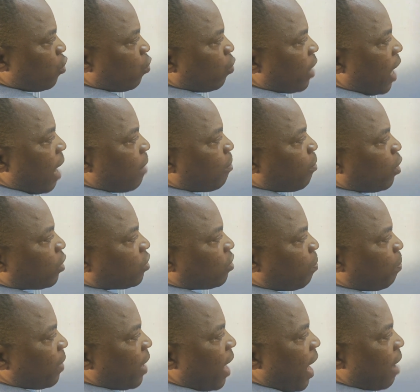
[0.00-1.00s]
you now
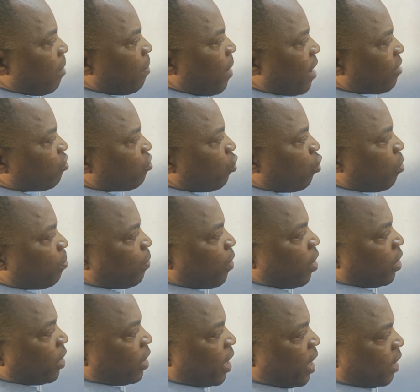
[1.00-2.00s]
multiply by
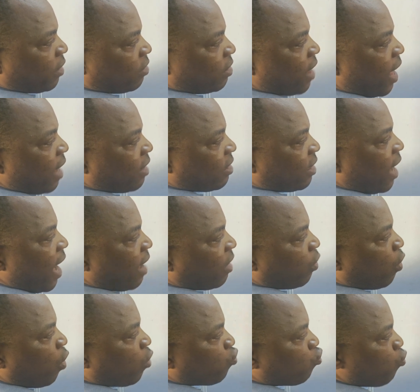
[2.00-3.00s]
0.8. That the gas
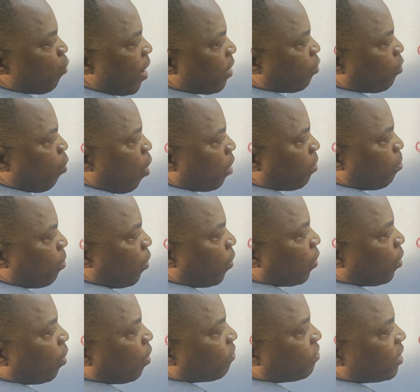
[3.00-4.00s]
loss when 1
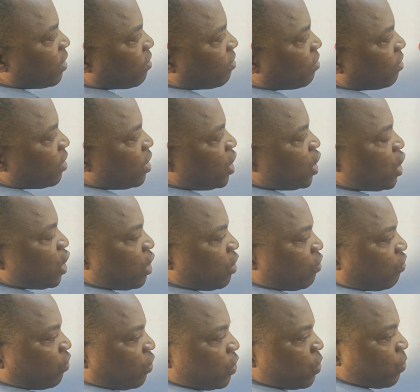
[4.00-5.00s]
mole of this
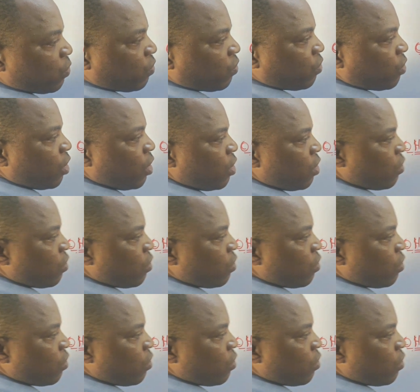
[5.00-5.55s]
is used.